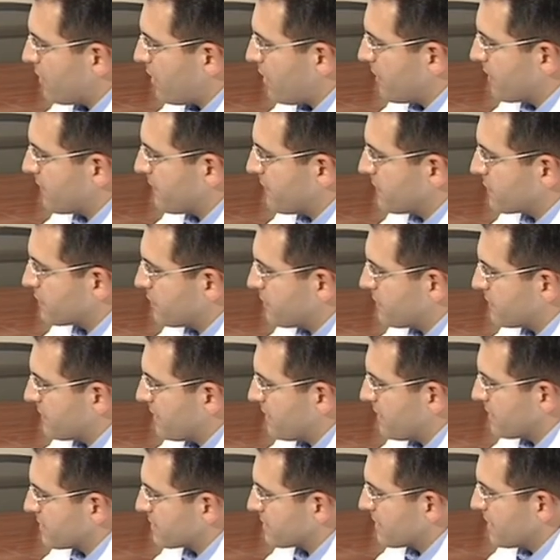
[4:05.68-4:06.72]
the artificial
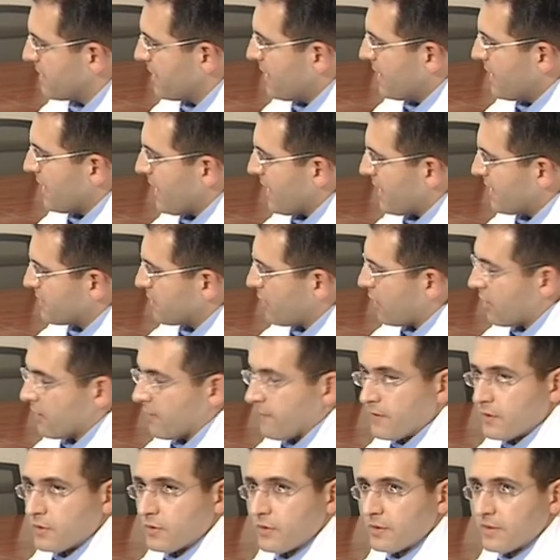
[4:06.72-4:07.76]
disc, and the
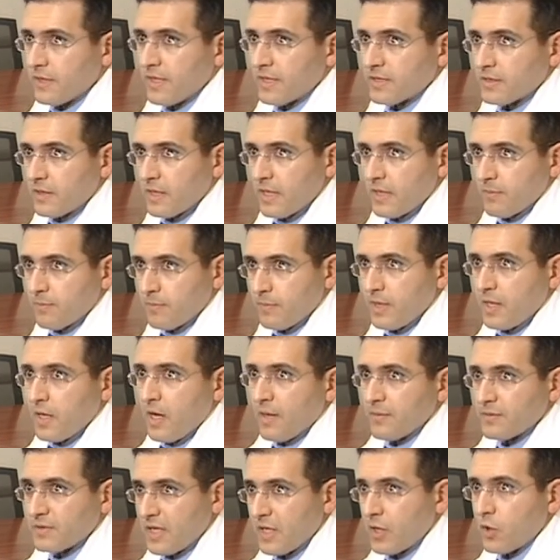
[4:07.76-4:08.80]
artificial disc
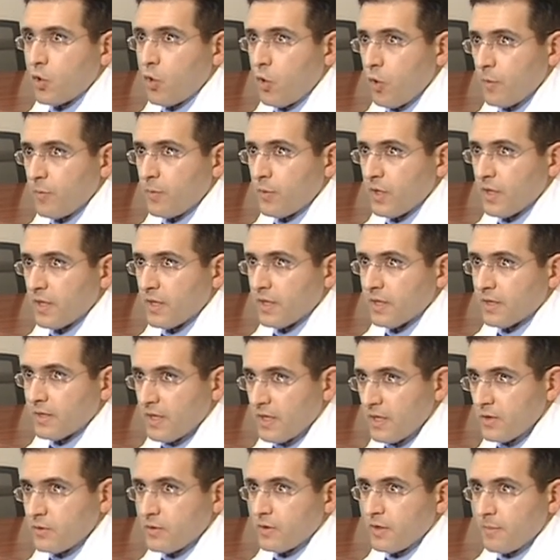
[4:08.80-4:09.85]
becomes incorporated
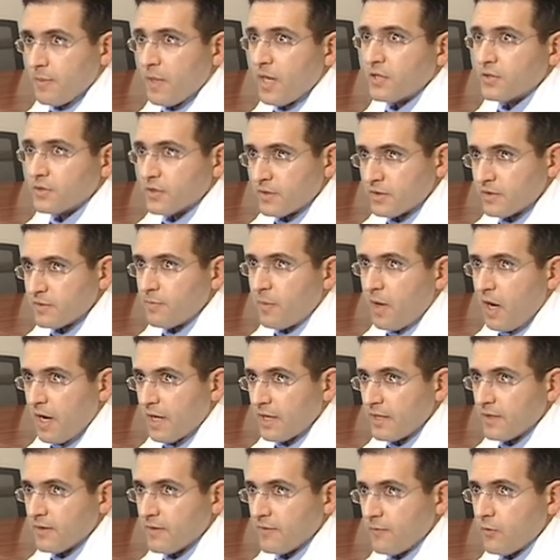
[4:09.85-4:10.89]
into the patient's
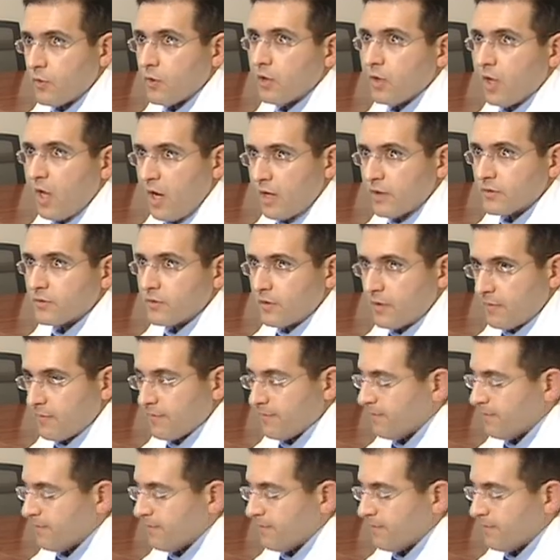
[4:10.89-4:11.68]
spine for long term.